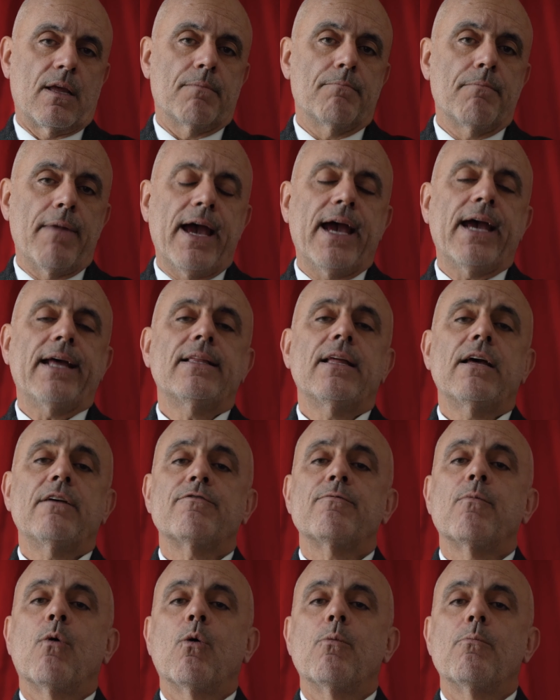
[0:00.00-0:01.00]
Men
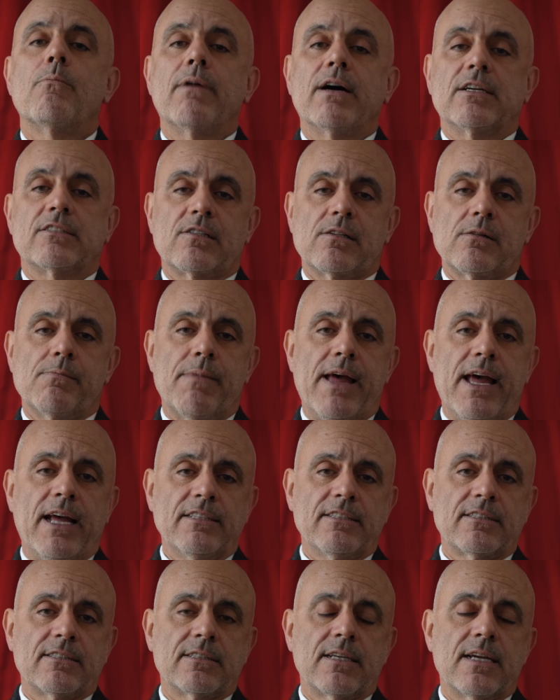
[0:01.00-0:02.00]
have more muscle
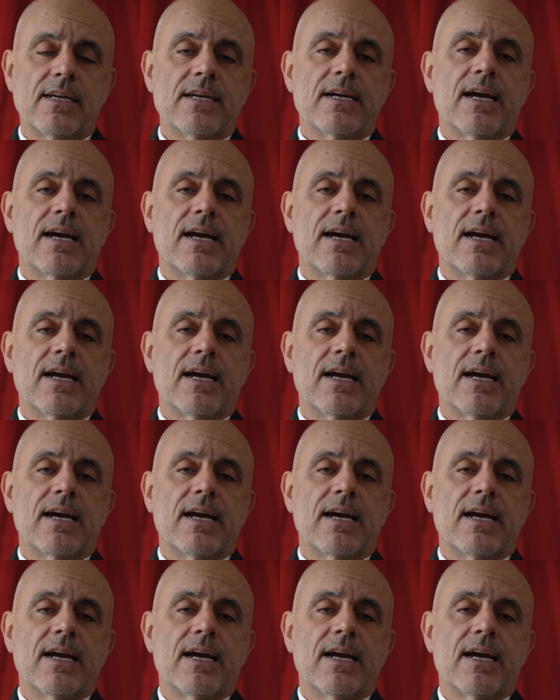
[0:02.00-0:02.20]
mass